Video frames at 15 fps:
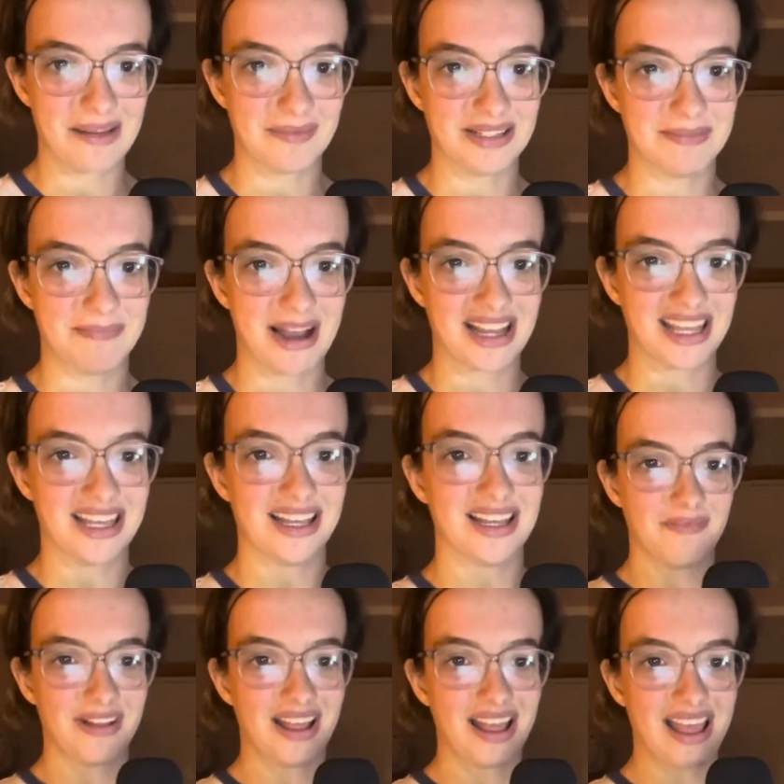is Becky,
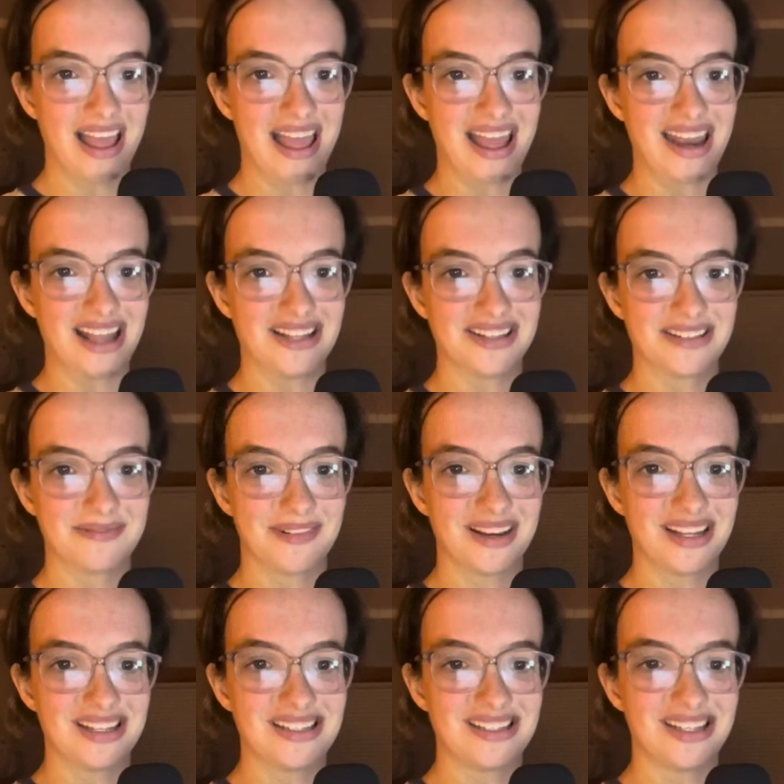and I just
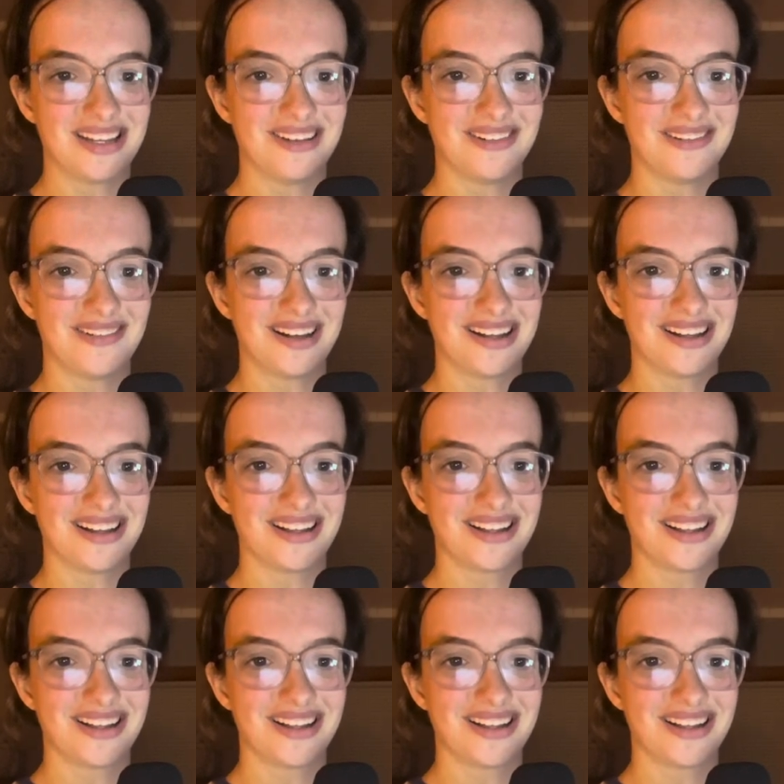wanted to uh,